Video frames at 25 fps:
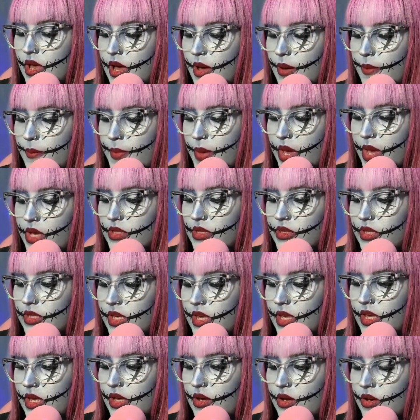a man
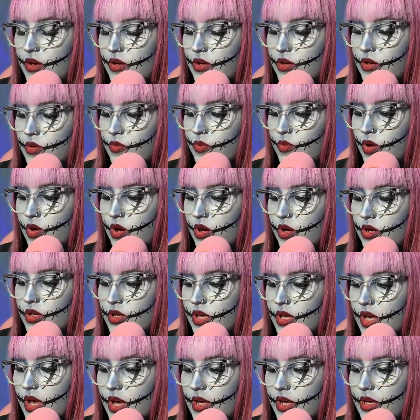laying on a rock
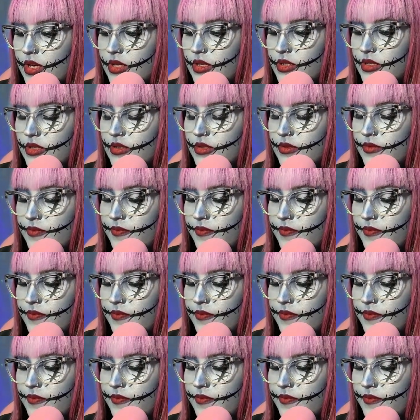at